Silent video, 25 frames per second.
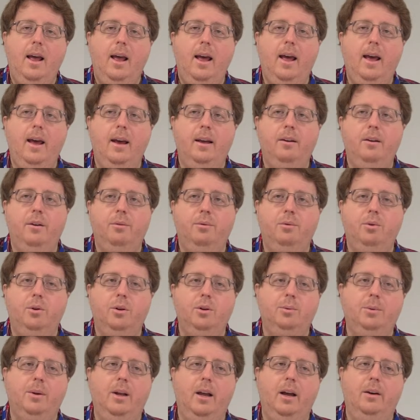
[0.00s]
And of
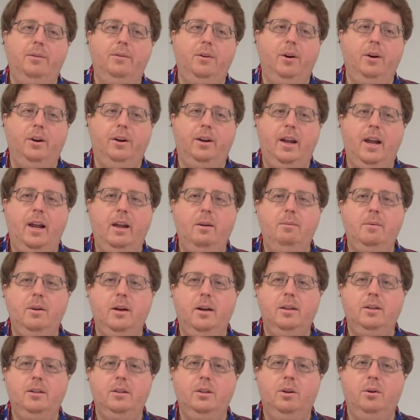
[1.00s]
course, we have our game
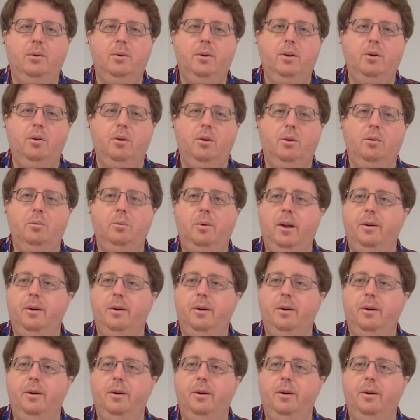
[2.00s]
nights going on.